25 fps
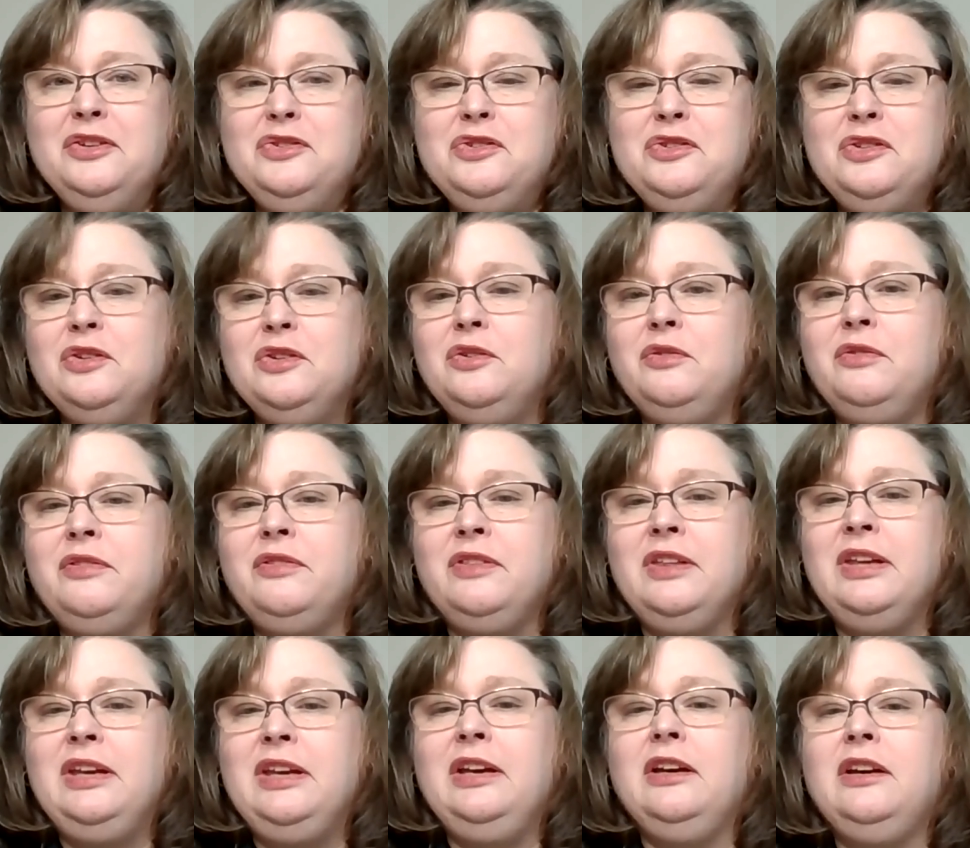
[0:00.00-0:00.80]
to
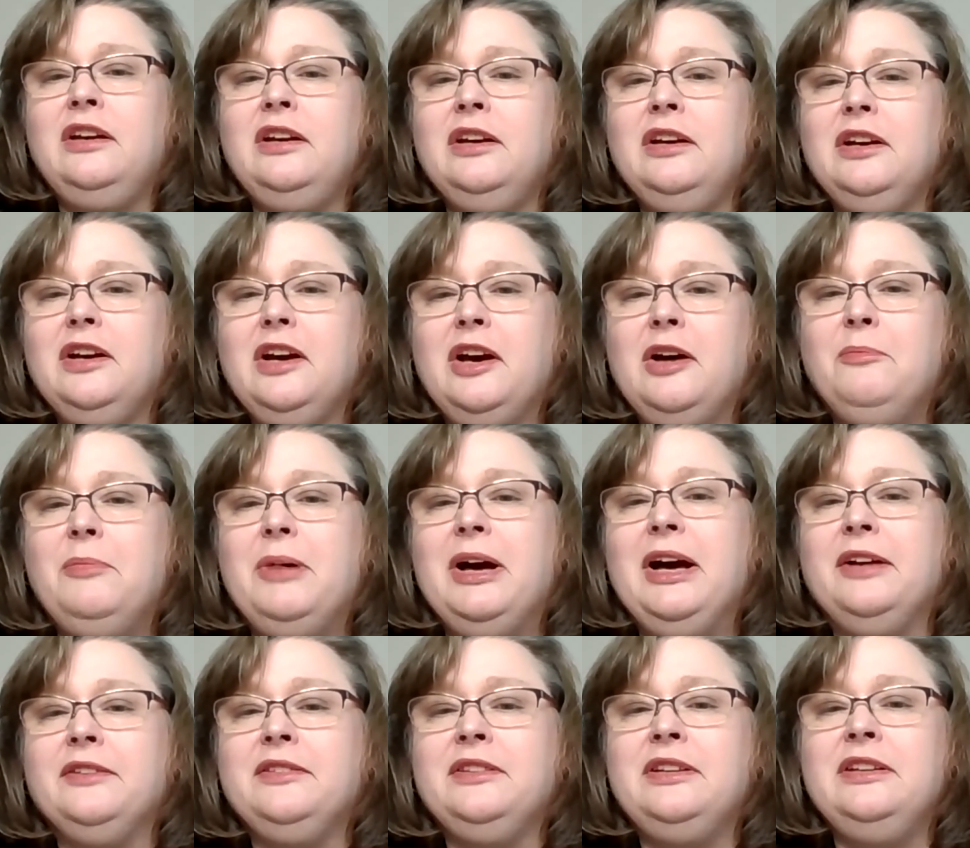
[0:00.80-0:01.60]
think
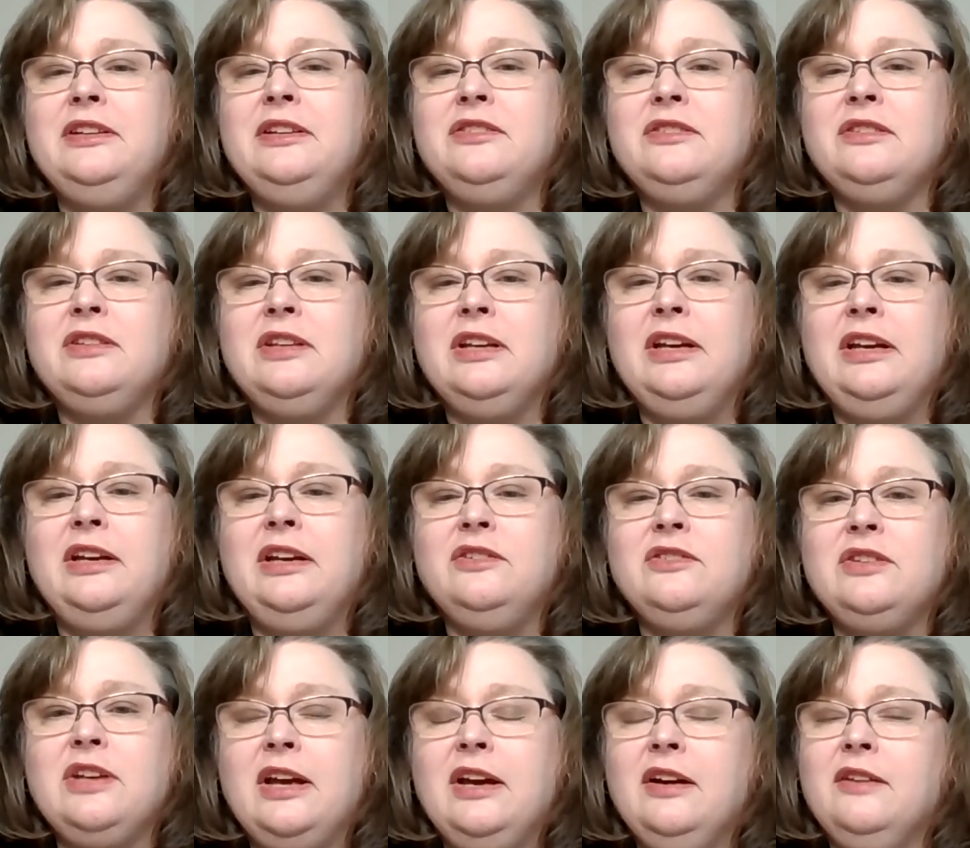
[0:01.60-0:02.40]
about these
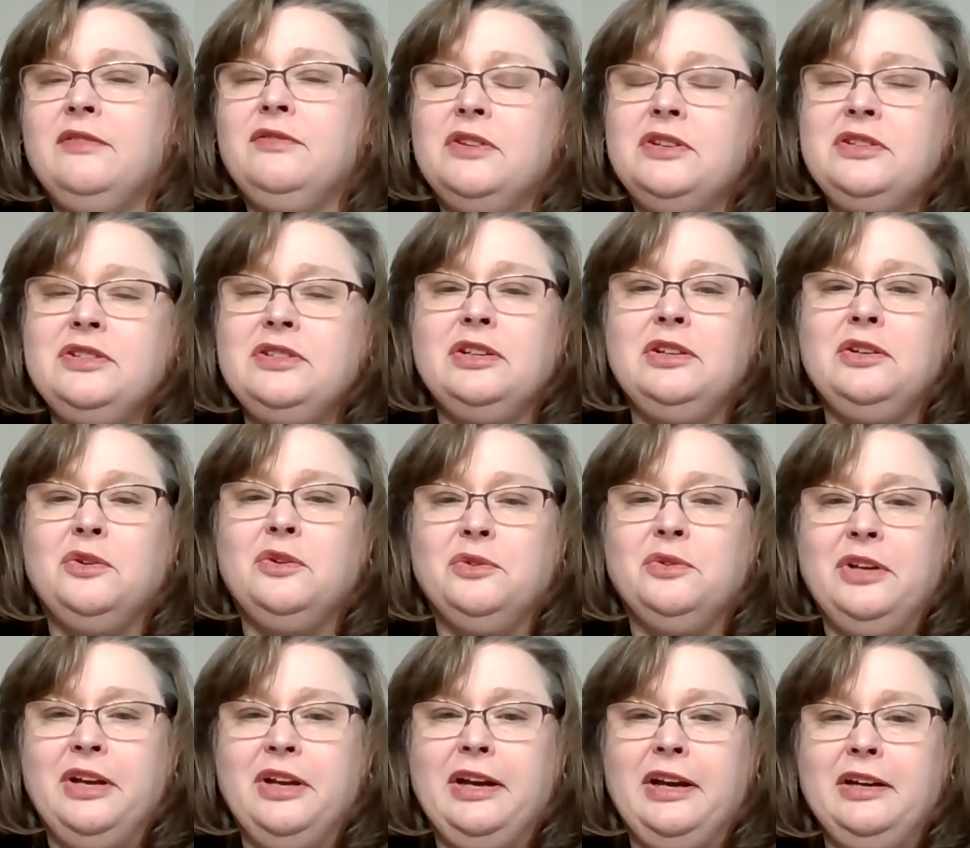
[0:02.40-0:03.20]
things every
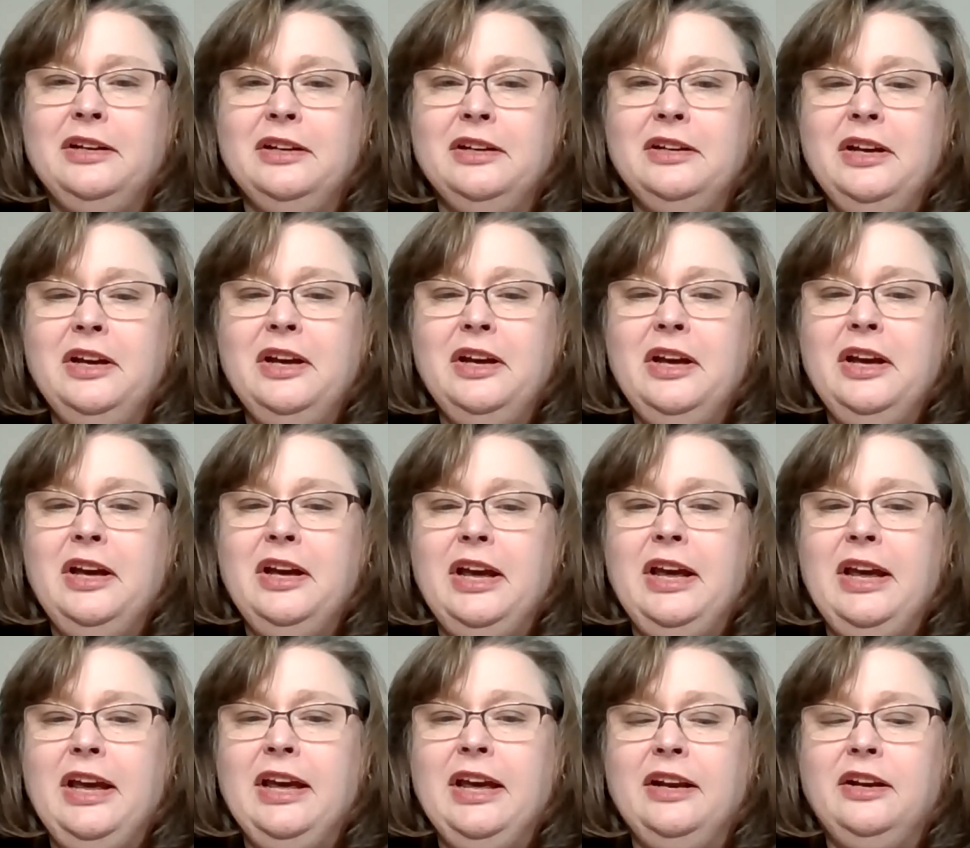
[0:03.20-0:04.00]
single day,
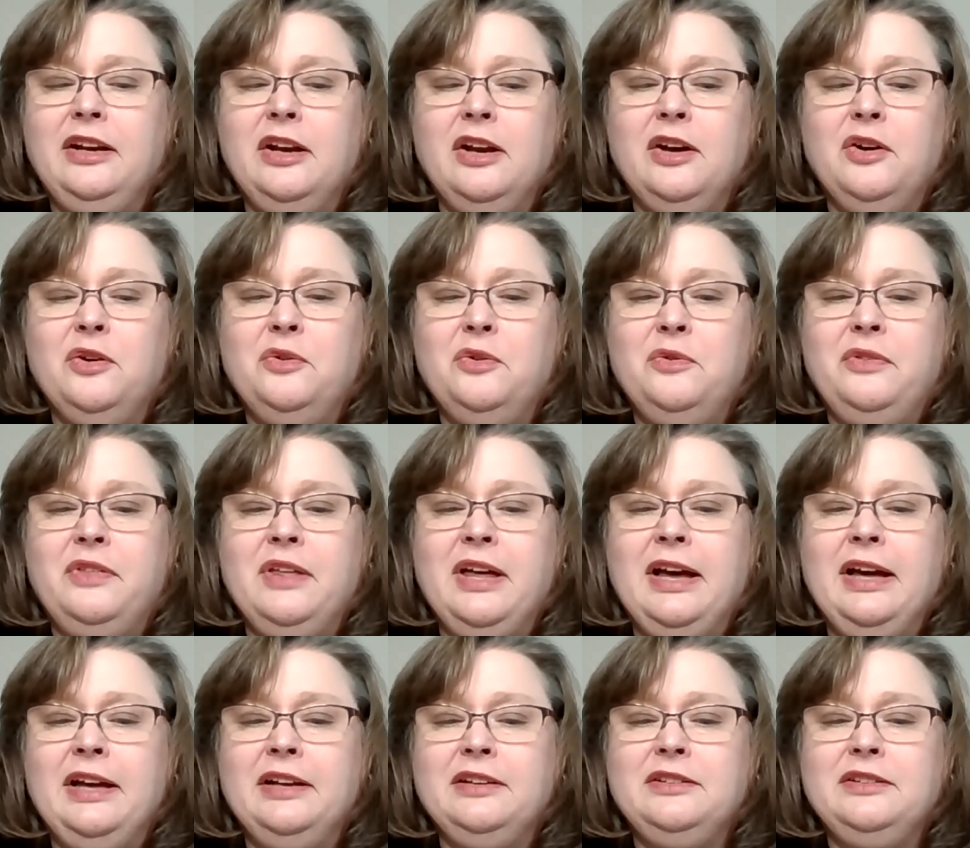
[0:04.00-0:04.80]
and know
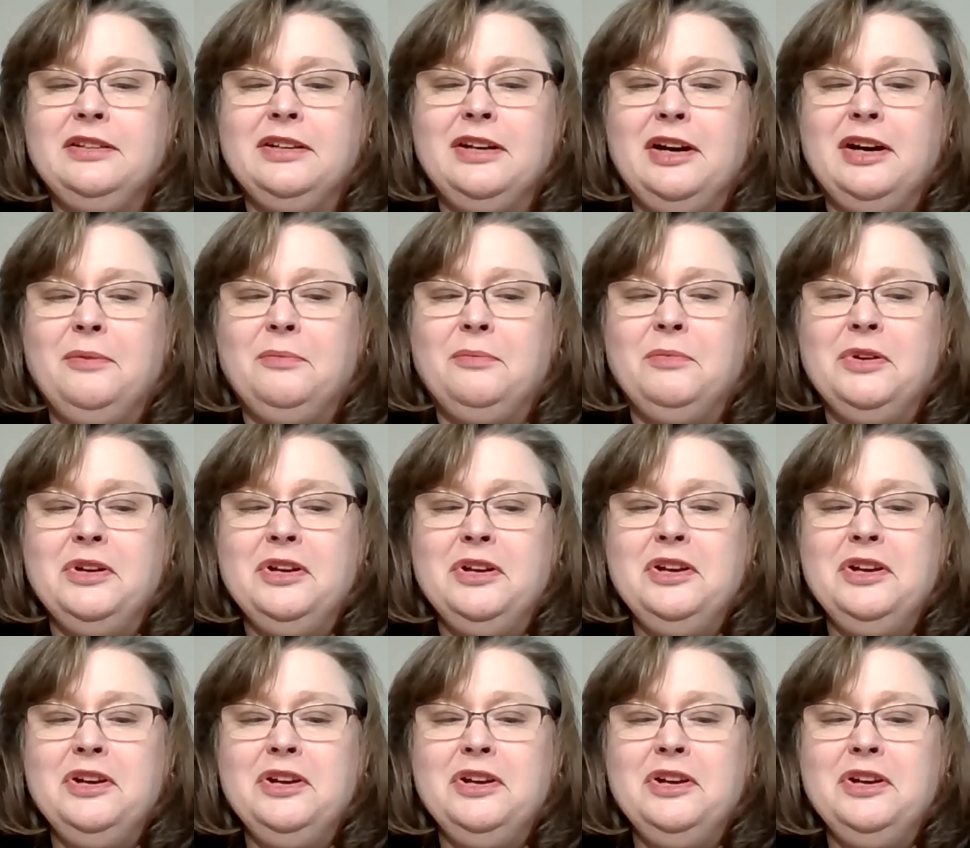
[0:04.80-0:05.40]
that